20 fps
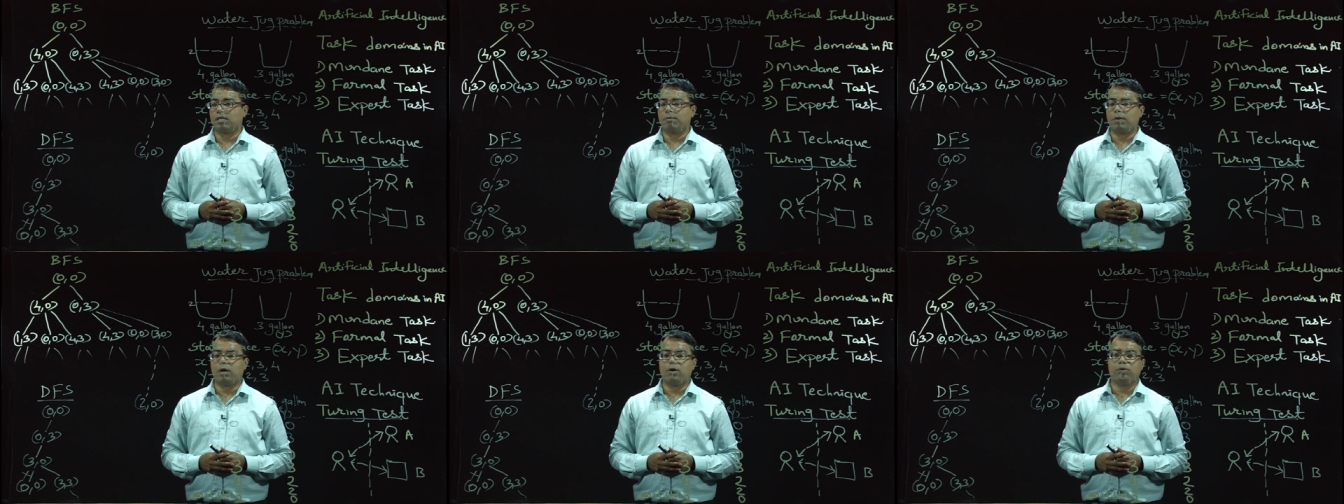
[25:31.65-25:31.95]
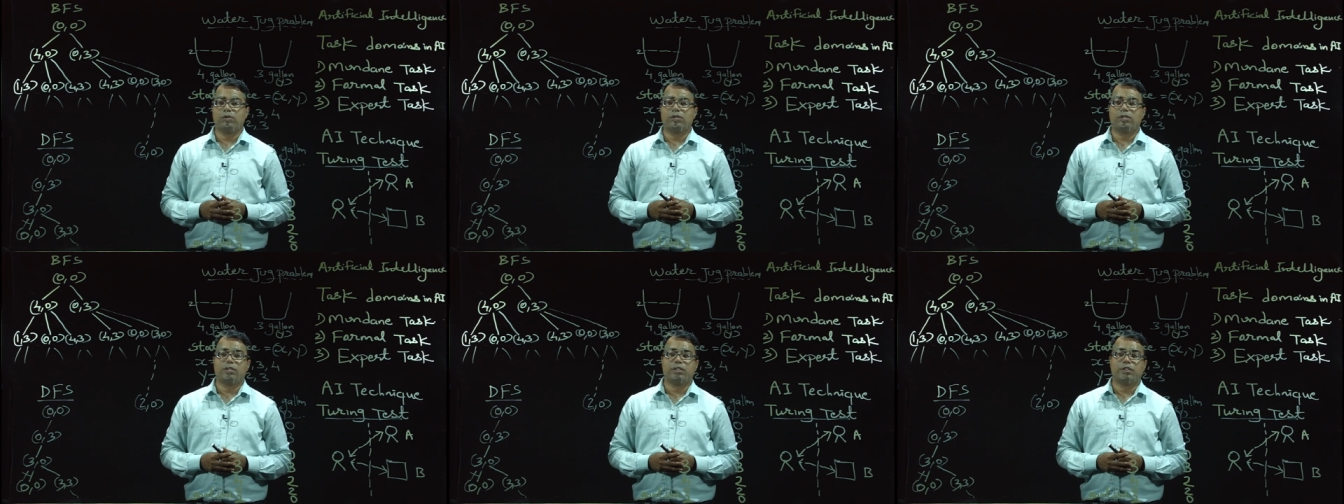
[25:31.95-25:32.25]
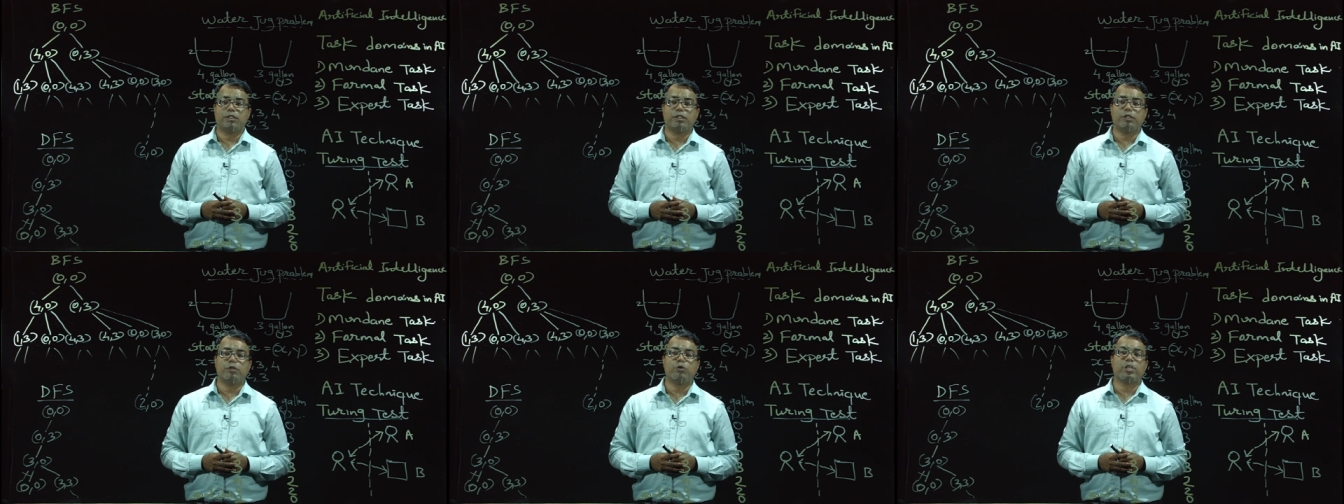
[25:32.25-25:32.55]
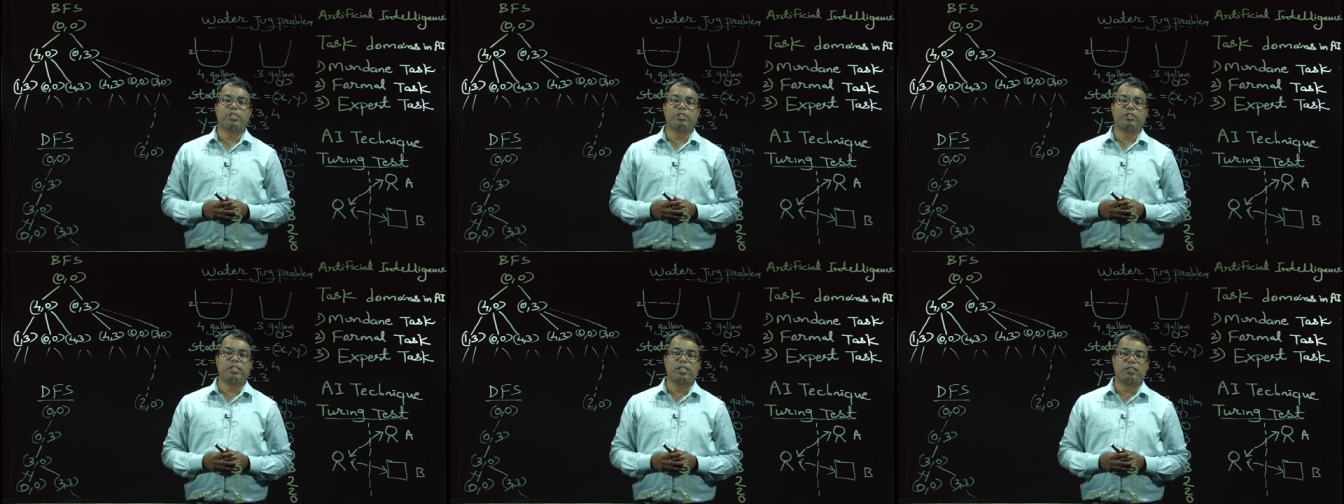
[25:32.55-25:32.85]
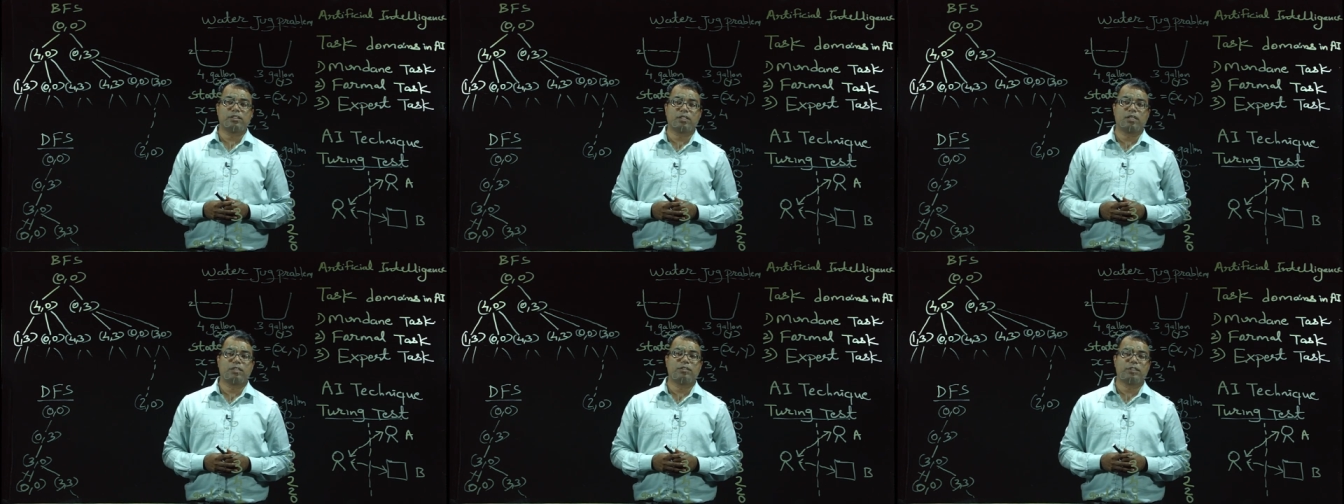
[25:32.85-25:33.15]
about heuristic
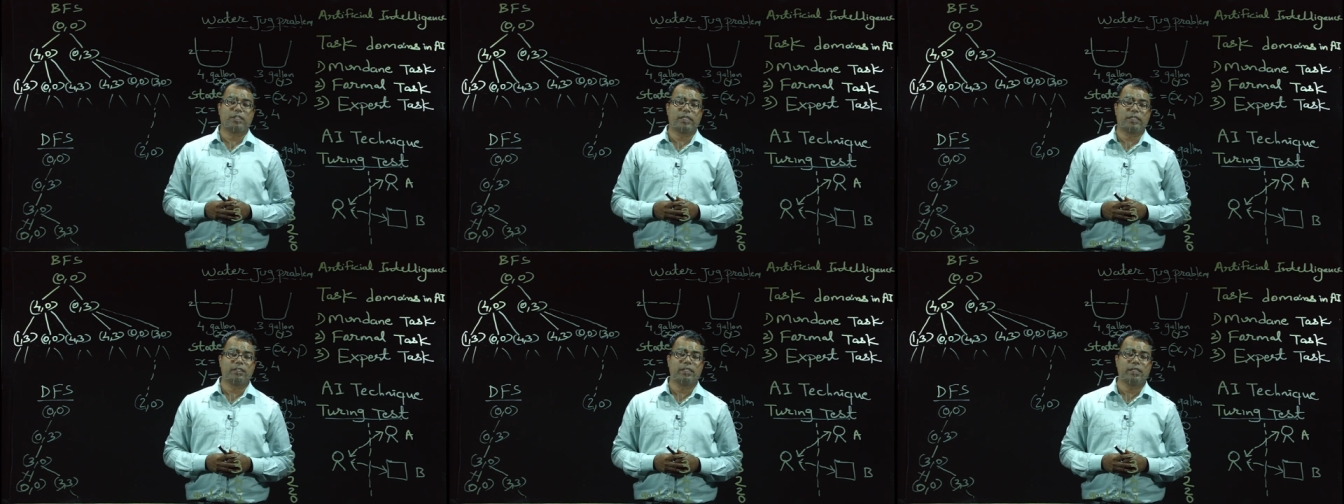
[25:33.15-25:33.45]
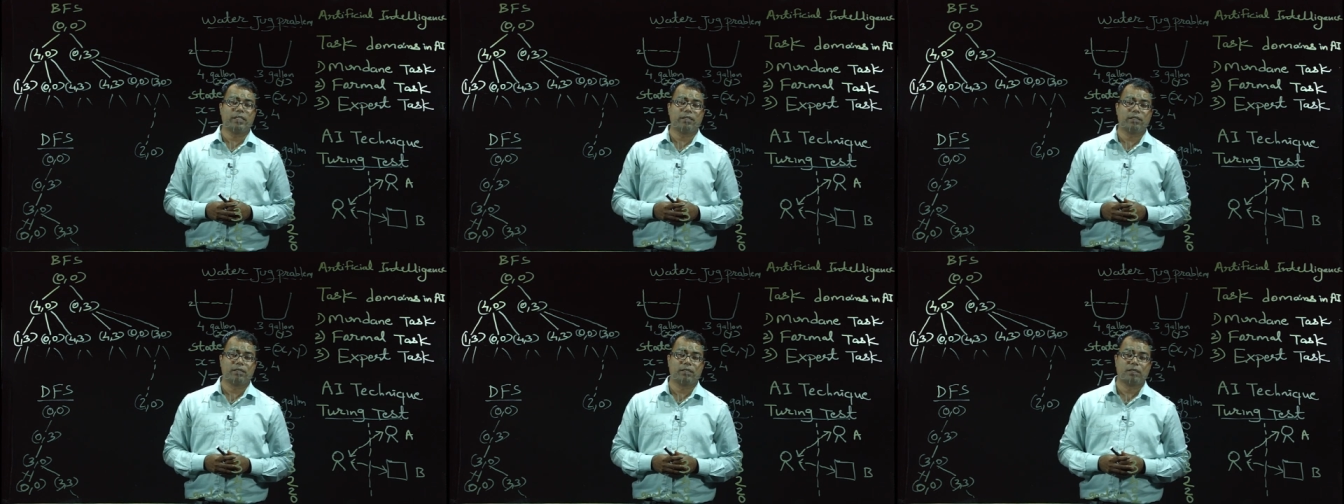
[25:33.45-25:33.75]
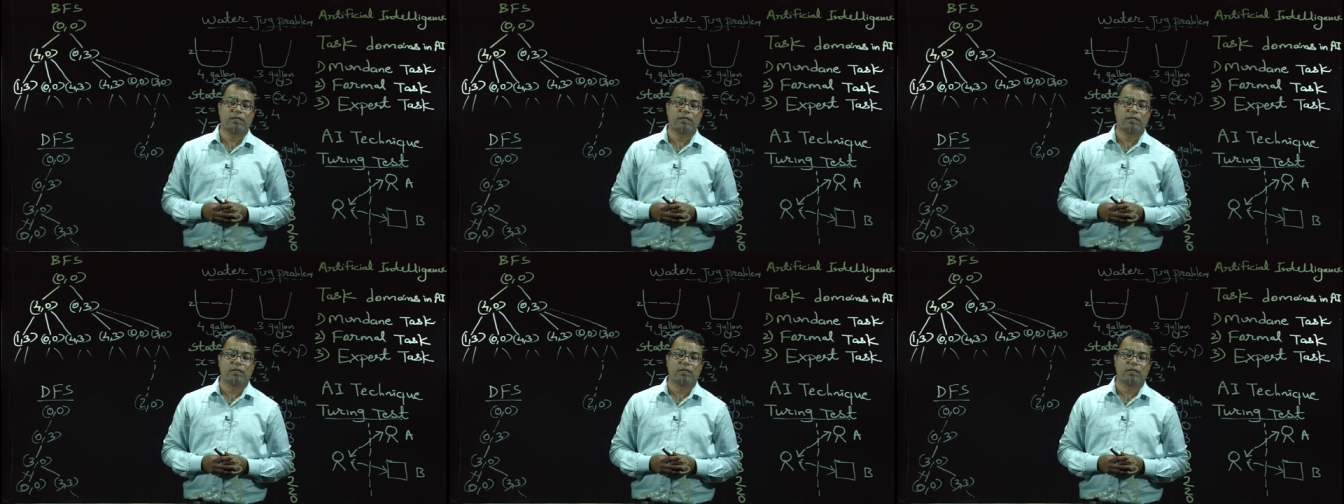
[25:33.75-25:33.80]
search technique